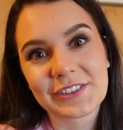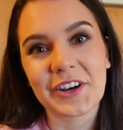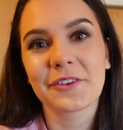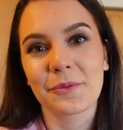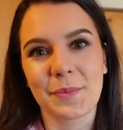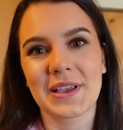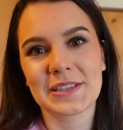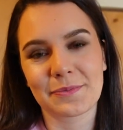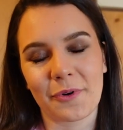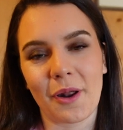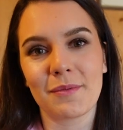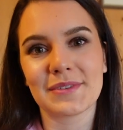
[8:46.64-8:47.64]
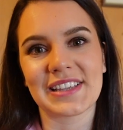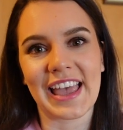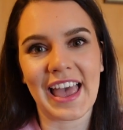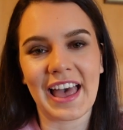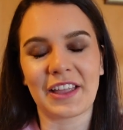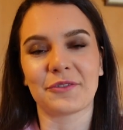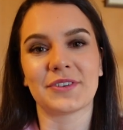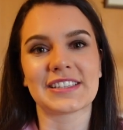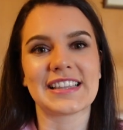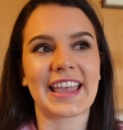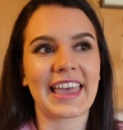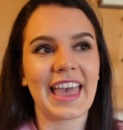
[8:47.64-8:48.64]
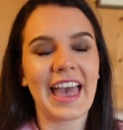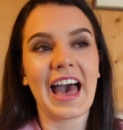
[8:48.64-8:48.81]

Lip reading: One of the biggest problems I had was like